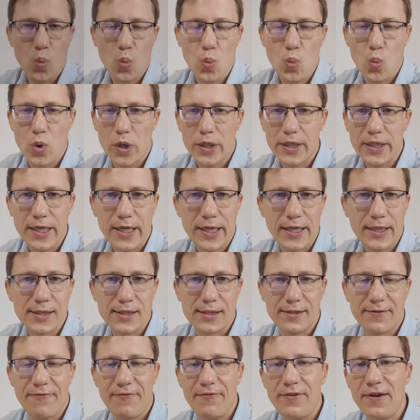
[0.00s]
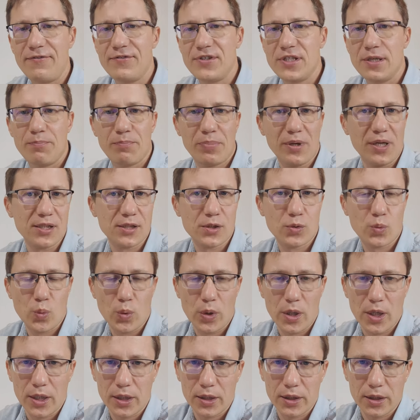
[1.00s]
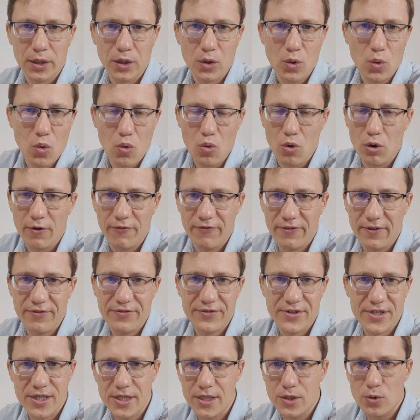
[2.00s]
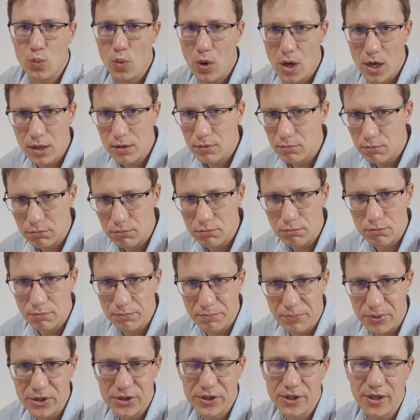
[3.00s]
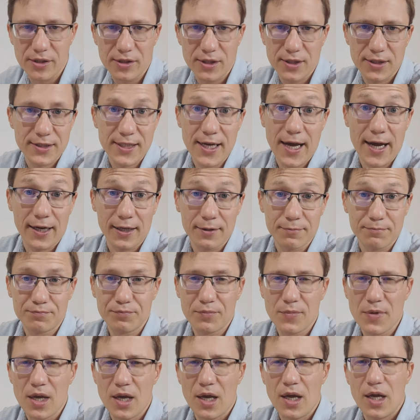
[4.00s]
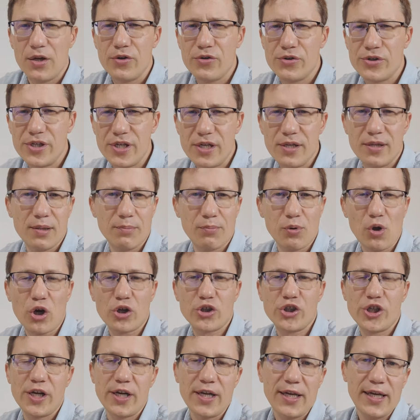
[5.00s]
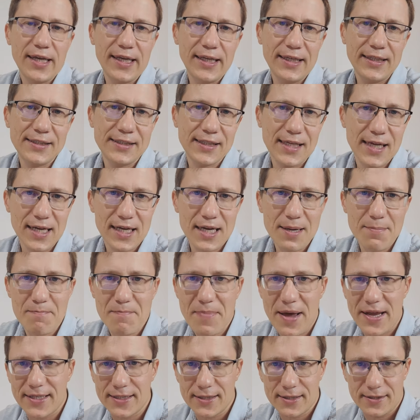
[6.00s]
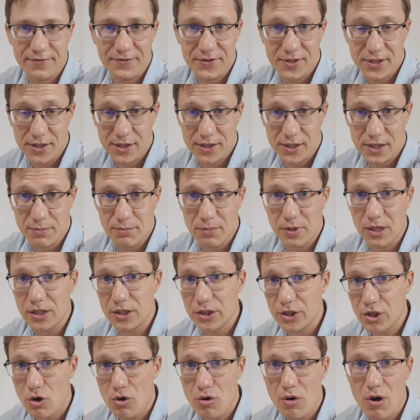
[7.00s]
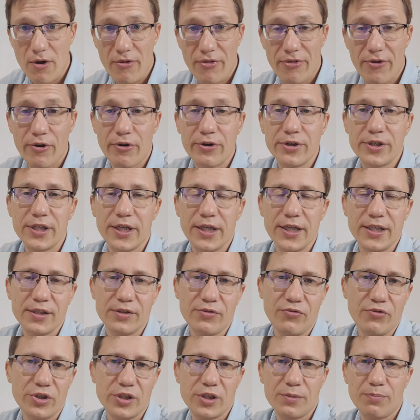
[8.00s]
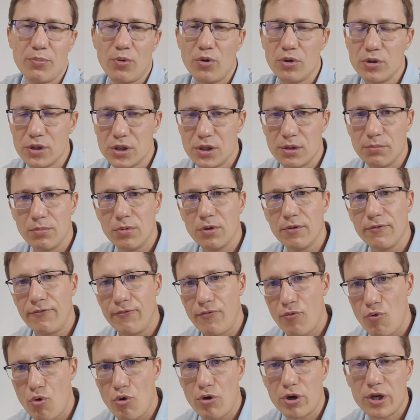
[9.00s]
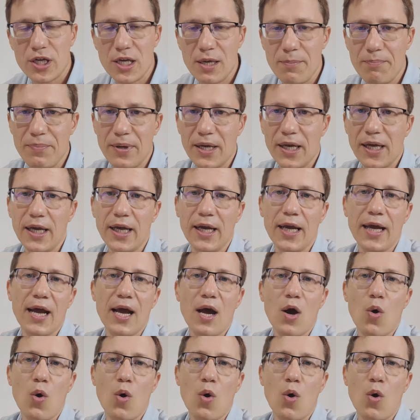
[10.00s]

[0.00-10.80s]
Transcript: What is 50 plus 1 or 51% attack? You see, the blockchain is a competitive system. No authority is responsible for keeping